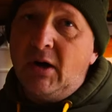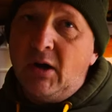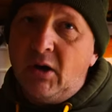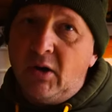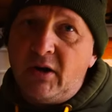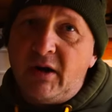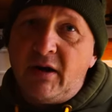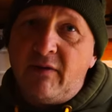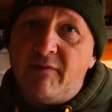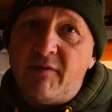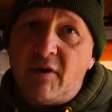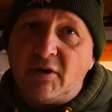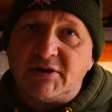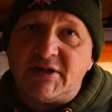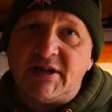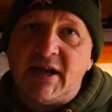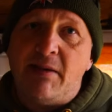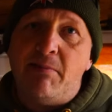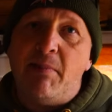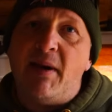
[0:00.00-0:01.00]
or you've not
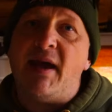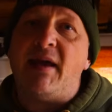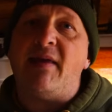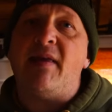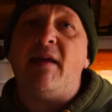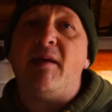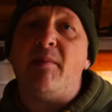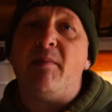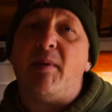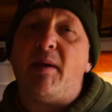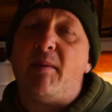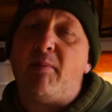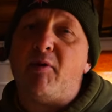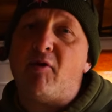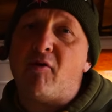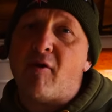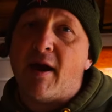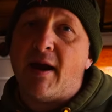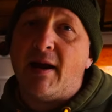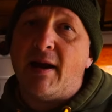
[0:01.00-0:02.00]
seen me, then it'd be
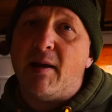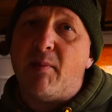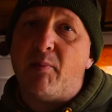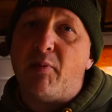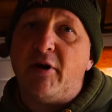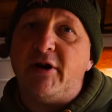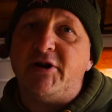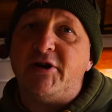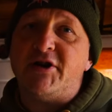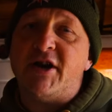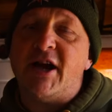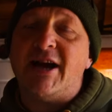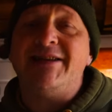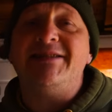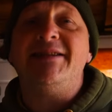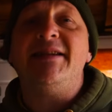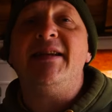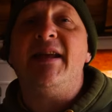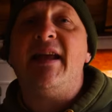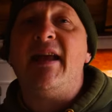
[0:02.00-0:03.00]
greatly
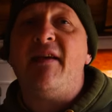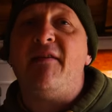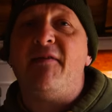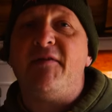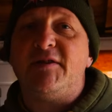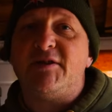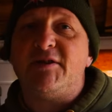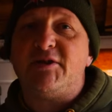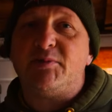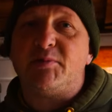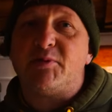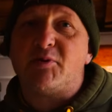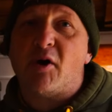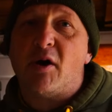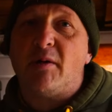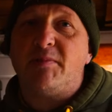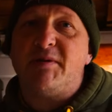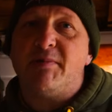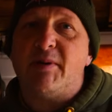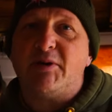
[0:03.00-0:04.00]
appreciated if you
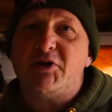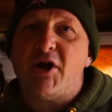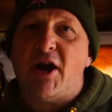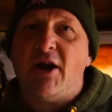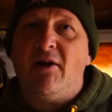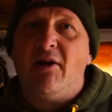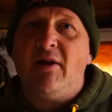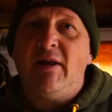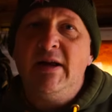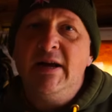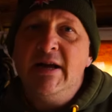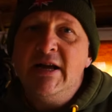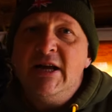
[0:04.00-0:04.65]
subscribe to my channel.